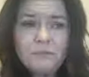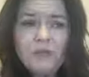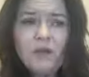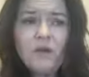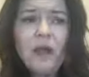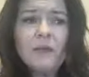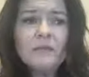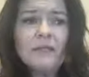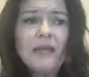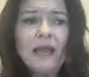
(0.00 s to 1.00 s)
I
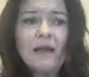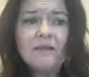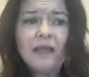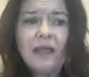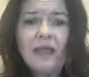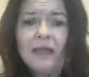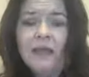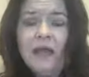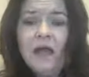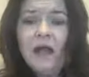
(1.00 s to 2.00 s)
really have a,
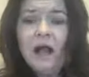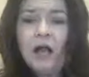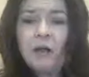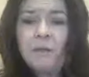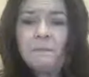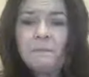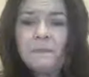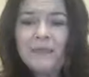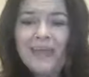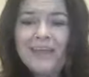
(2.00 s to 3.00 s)

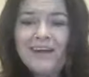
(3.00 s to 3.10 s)
hey